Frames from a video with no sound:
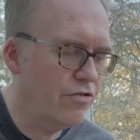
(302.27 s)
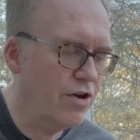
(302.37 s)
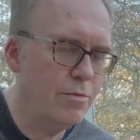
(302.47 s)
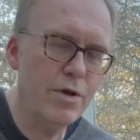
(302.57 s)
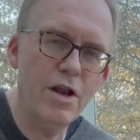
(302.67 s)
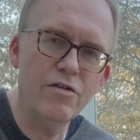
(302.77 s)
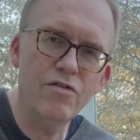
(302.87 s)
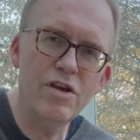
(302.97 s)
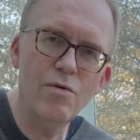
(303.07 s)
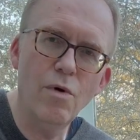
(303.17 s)
So I'm playing a
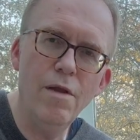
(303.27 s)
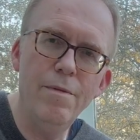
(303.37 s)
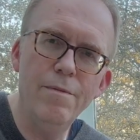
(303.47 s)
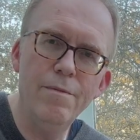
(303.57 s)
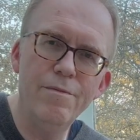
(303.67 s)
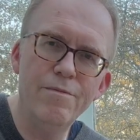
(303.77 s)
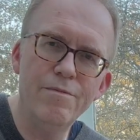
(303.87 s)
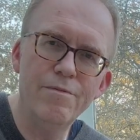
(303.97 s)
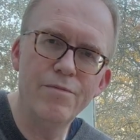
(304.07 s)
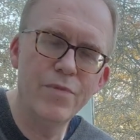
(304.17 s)

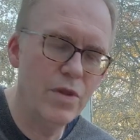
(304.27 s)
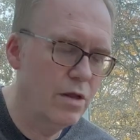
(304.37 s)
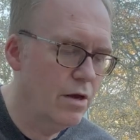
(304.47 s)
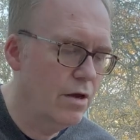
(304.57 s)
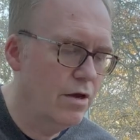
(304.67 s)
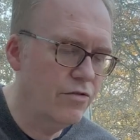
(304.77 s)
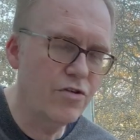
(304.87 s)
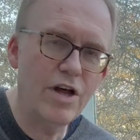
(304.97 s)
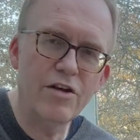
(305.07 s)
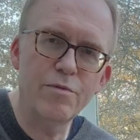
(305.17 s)
C1, so
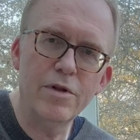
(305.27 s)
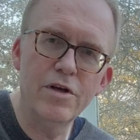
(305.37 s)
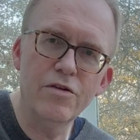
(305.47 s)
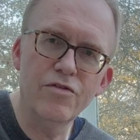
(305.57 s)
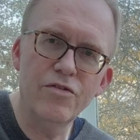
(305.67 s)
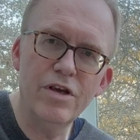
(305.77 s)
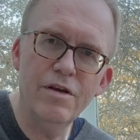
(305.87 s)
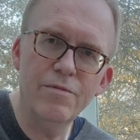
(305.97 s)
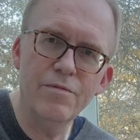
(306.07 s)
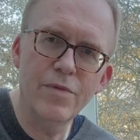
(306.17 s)
that's my little C,
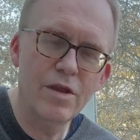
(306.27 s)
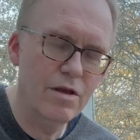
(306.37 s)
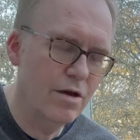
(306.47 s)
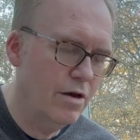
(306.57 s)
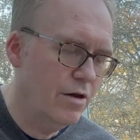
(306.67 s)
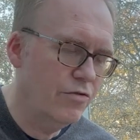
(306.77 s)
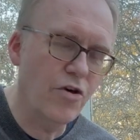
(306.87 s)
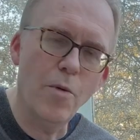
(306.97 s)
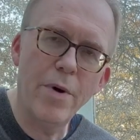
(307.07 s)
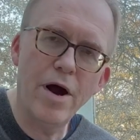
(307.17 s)

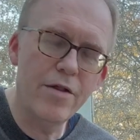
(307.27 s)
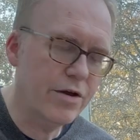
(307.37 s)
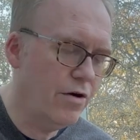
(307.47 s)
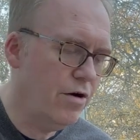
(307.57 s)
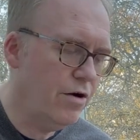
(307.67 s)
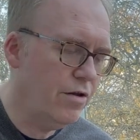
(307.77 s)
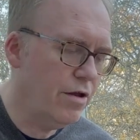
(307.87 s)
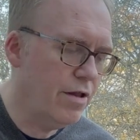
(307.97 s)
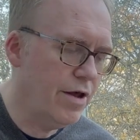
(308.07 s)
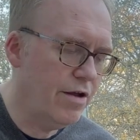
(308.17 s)
top part of the chord,
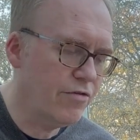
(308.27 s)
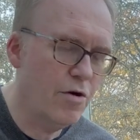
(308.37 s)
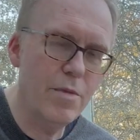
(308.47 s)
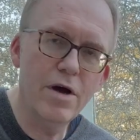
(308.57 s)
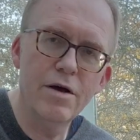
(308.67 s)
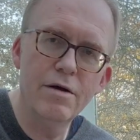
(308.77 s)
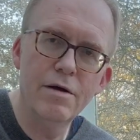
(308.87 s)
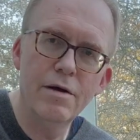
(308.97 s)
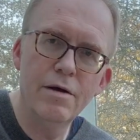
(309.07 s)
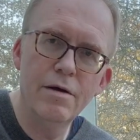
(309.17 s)
and then I've got my
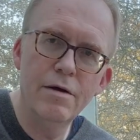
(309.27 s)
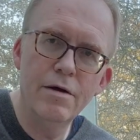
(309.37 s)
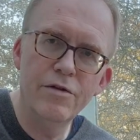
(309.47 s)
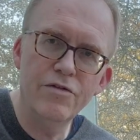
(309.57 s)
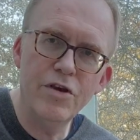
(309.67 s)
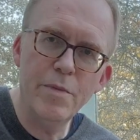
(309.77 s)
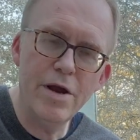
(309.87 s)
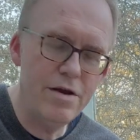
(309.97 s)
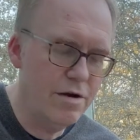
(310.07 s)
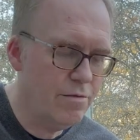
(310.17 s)
D
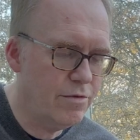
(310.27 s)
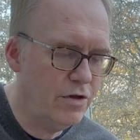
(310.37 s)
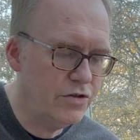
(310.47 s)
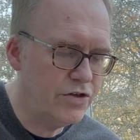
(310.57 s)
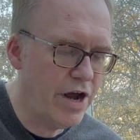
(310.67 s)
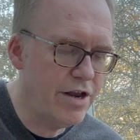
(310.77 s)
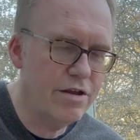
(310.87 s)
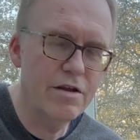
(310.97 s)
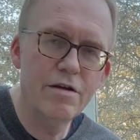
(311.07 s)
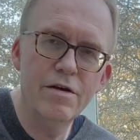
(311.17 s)
minor, little triad
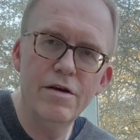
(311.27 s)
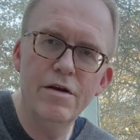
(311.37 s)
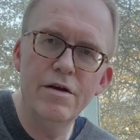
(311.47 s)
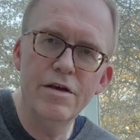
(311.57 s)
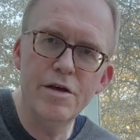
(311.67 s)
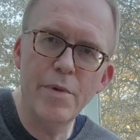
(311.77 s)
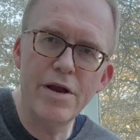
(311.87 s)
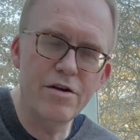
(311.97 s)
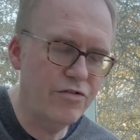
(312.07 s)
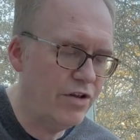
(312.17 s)
E
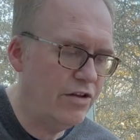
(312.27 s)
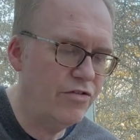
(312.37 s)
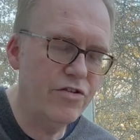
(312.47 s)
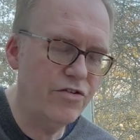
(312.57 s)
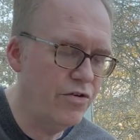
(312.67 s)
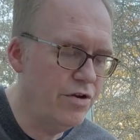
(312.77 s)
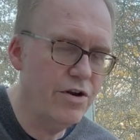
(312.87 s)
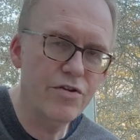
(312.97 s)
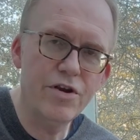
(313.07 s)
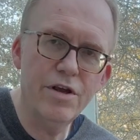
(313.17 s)
minor, so that's your 2 and your
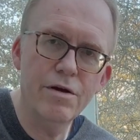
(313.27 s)
3.